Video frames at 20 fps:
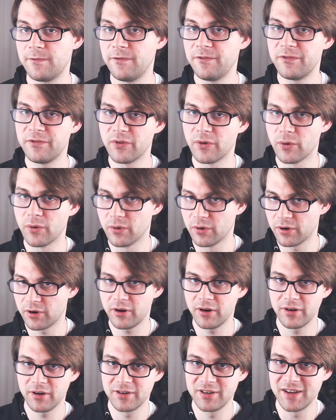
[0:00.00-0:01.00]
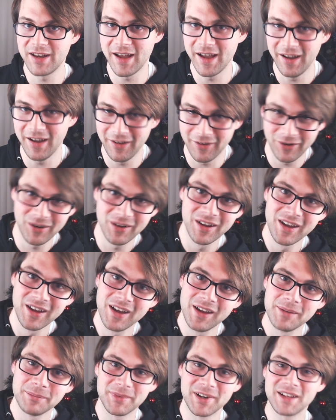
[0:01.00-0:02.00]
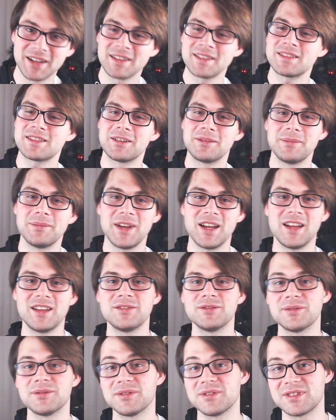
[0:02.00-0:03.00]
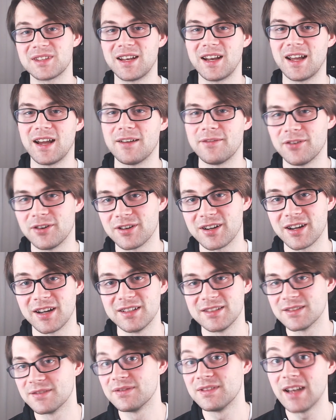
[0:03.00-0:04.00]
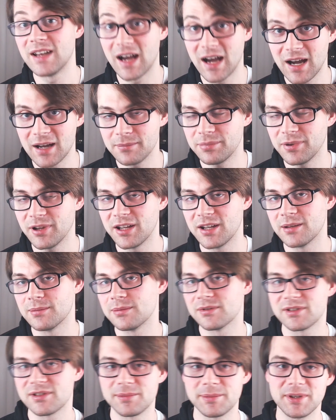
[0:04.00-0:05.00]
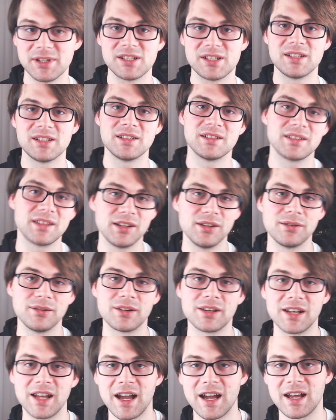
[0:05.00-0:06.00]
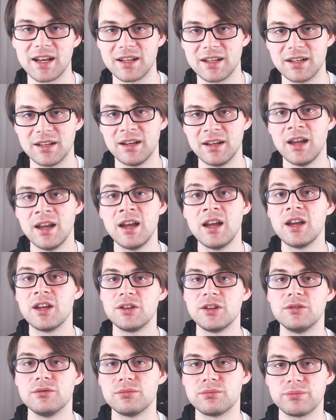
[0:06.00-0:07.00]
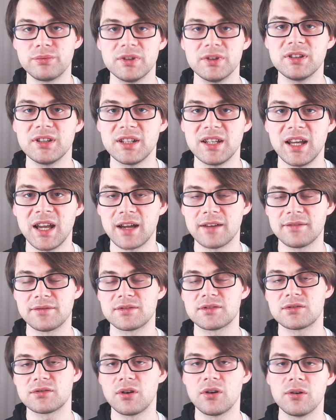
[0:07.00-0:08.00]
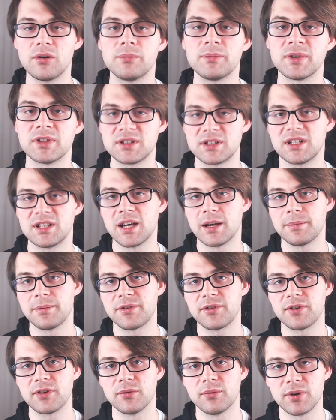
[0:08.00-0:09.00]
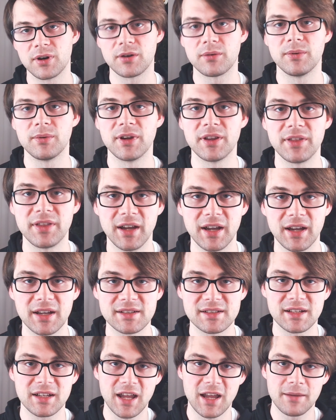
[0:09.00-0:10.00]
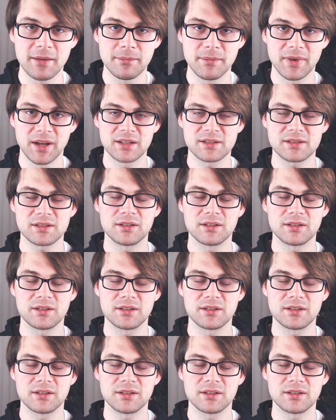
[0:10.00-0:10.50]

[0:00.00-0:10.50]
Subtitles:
4 now monster manuals that have all kinds of non-playable species that you can add in. You really have so much depth to work with as a game master,